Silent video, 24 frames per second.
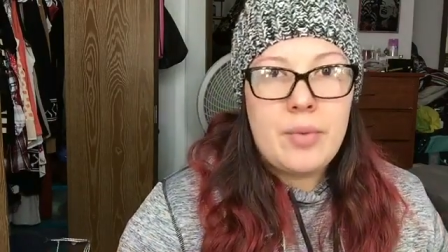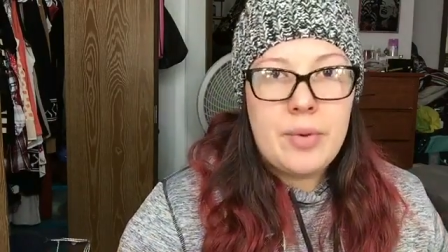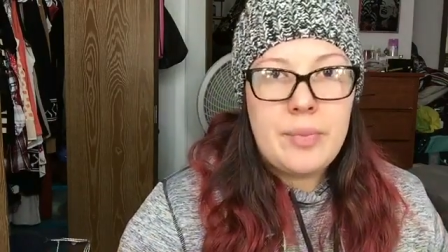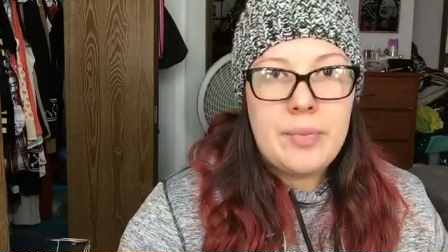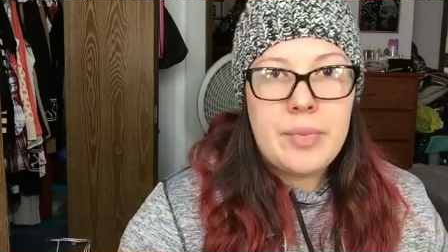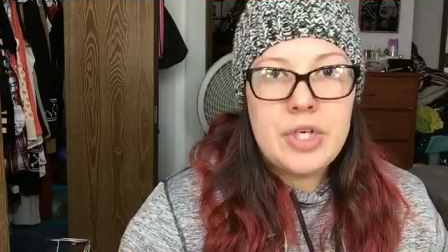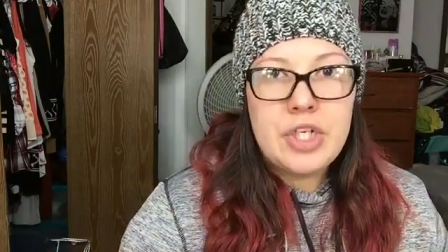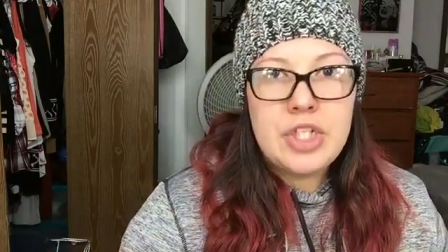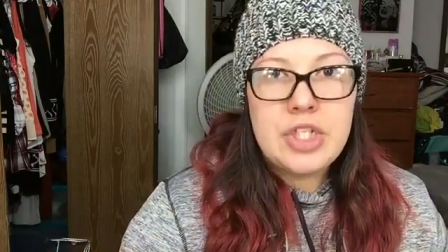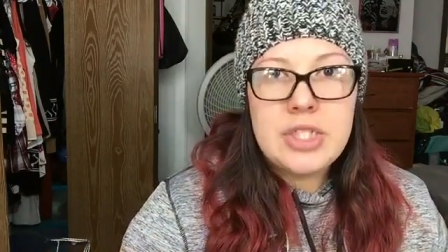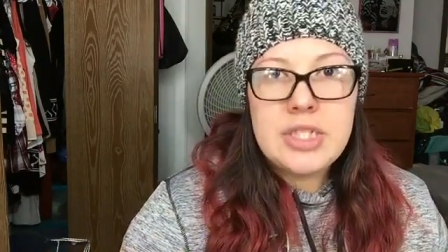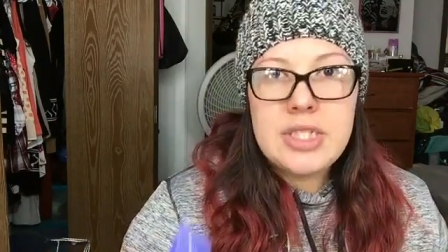
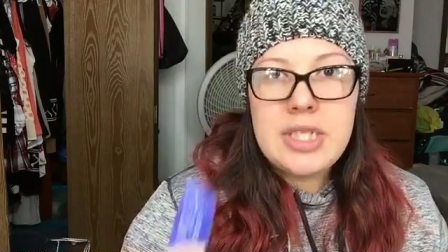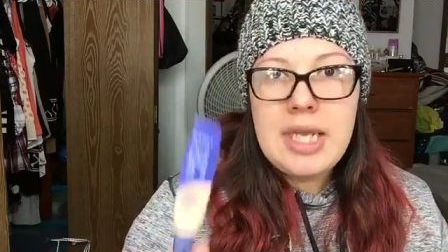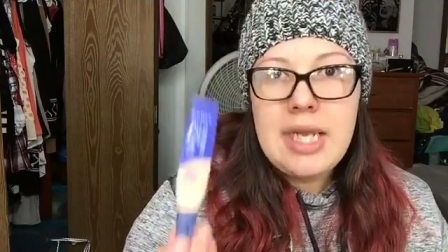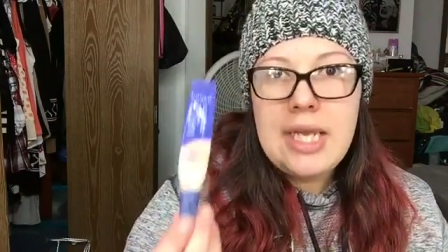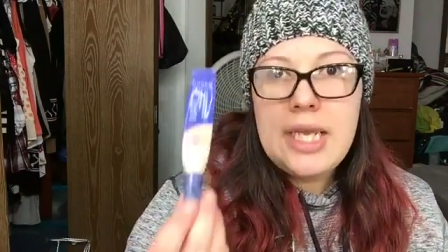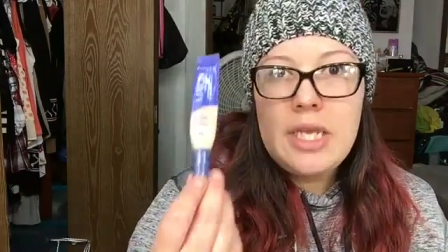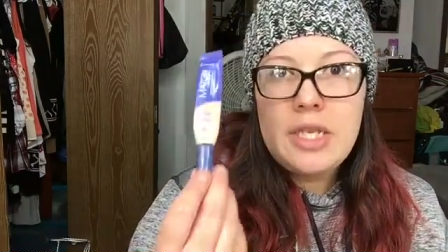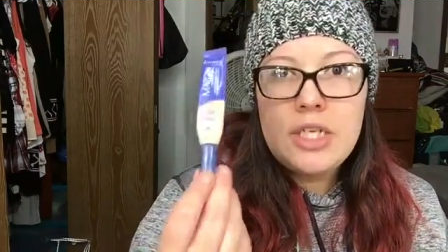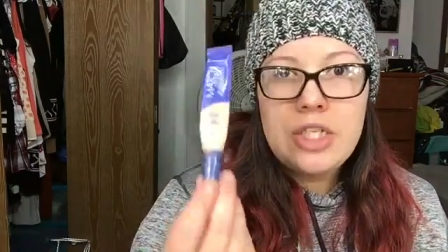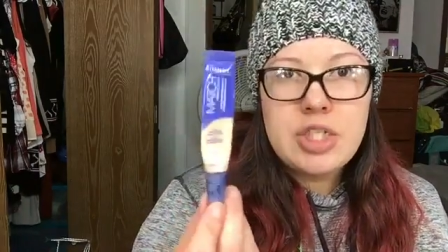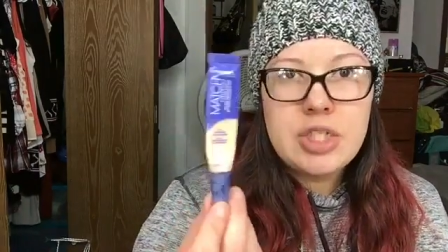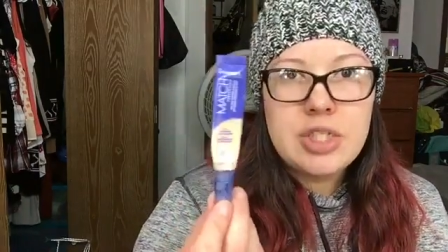repurchasing
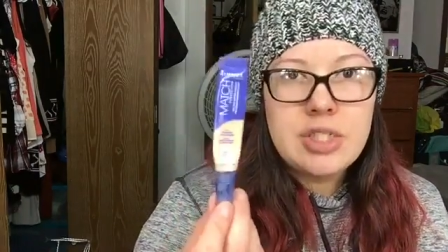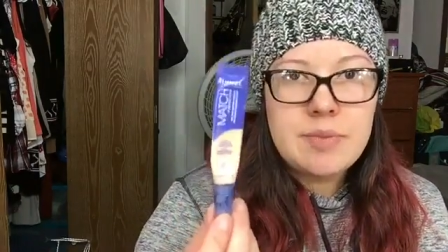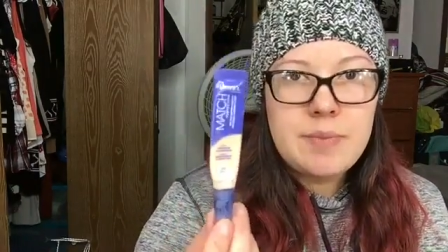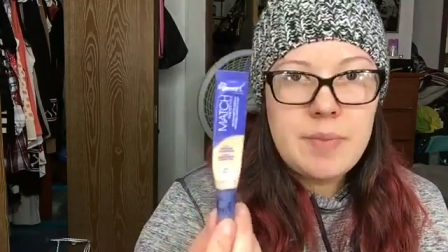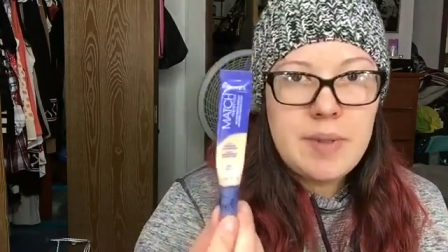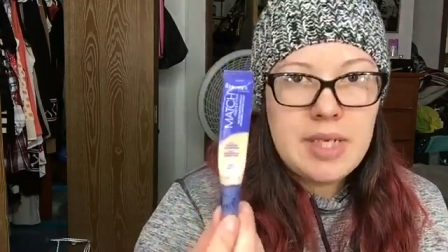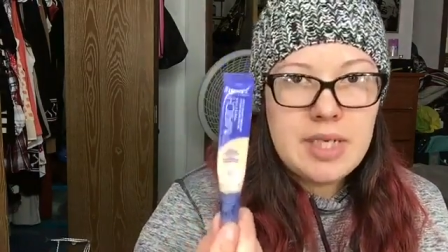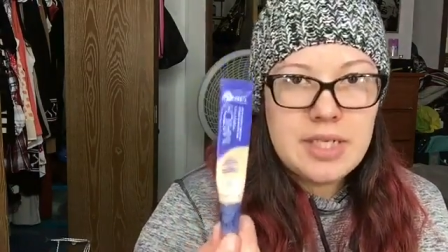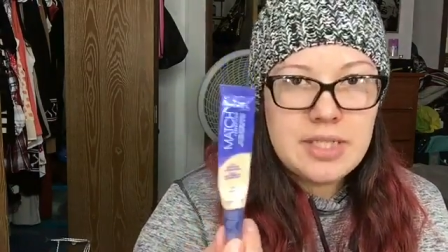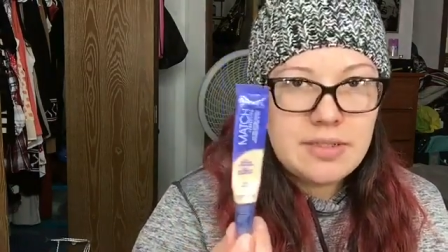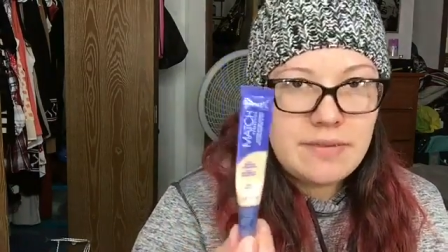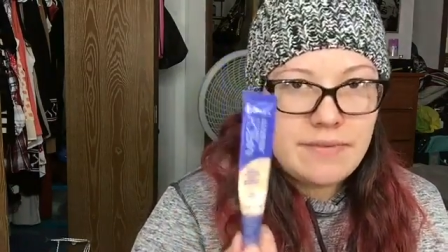it just
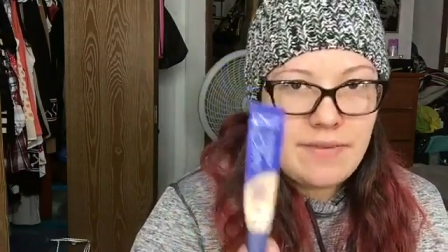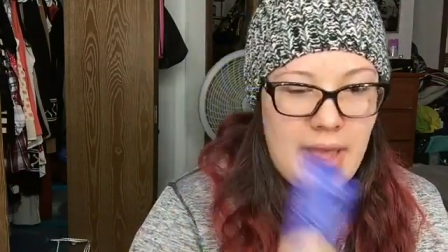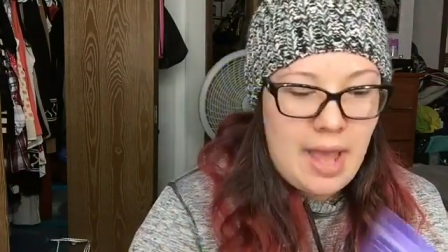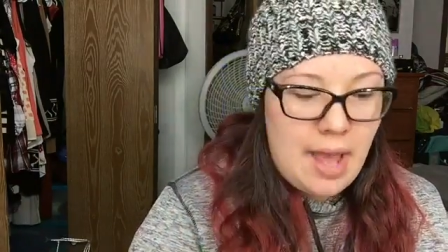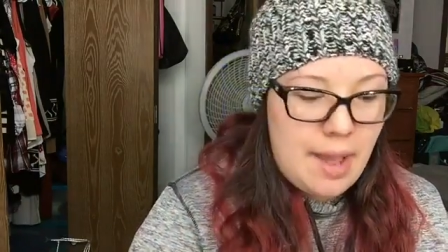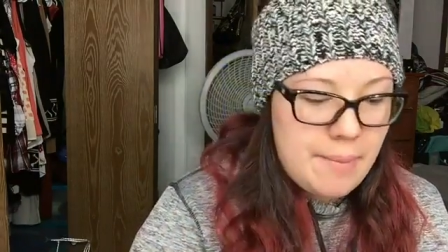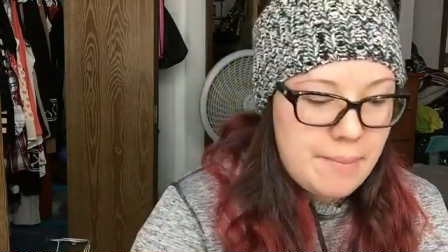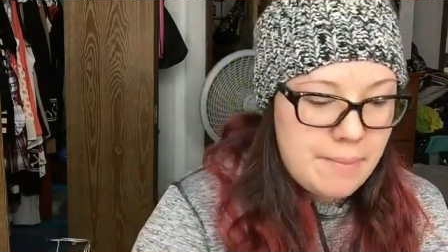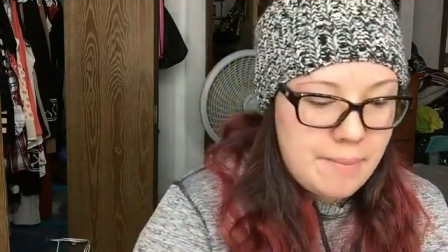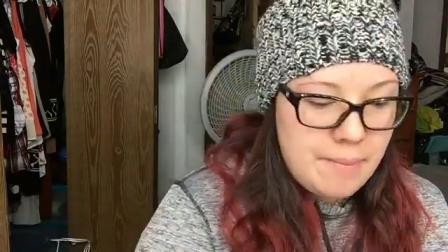because of that.